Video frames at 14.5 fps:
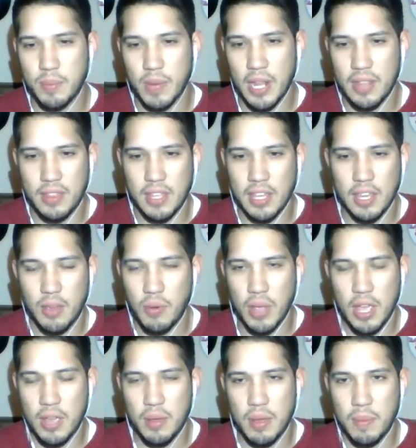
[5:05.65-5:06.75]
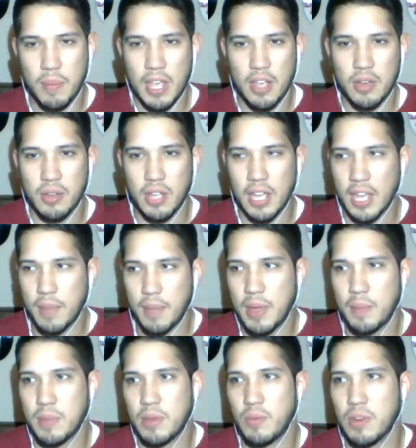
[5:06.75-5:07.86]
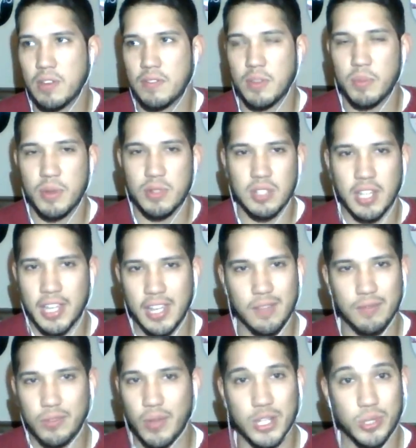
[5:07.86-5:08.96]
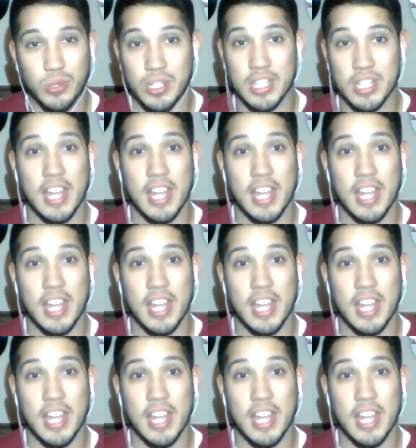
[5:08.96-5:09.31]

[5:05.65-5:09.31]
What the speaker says: but I think it may go like it may be one of the most like influential